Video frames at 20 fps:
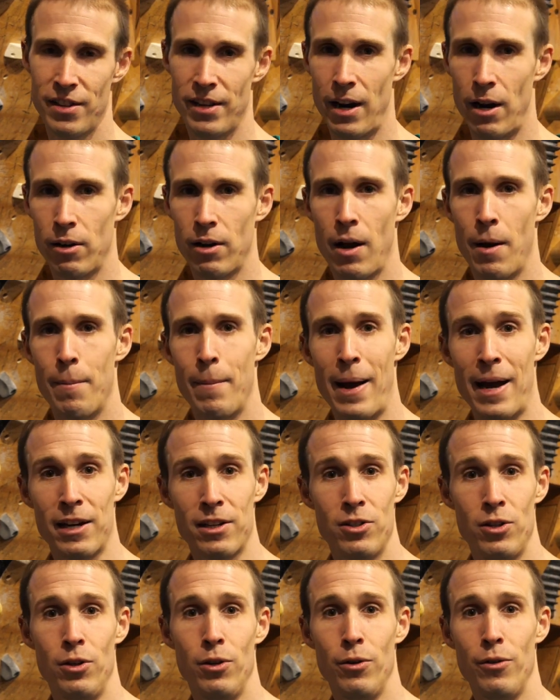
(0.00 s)
that I'll come
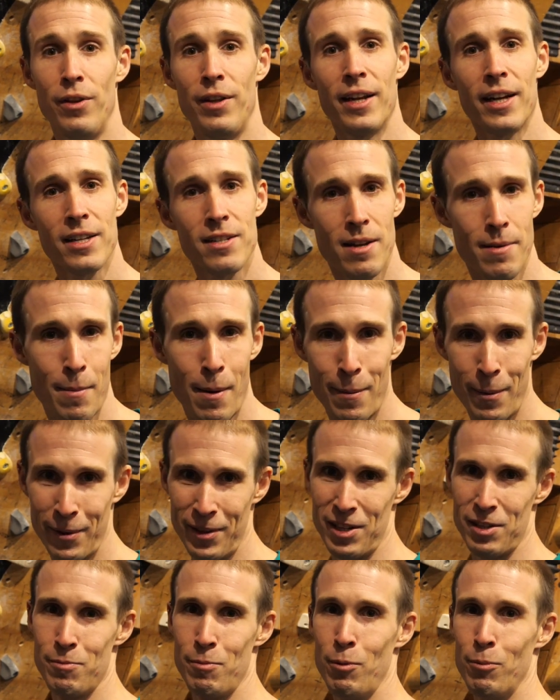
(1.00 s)
back to the next time I'm on
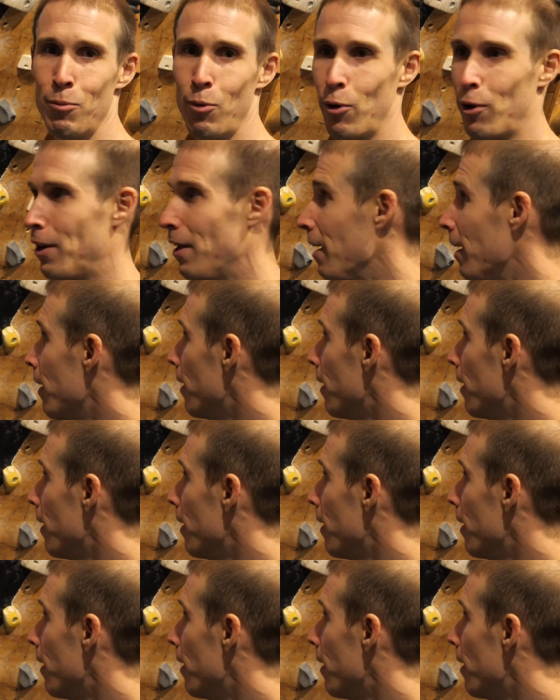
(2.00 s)
this MoonBoard.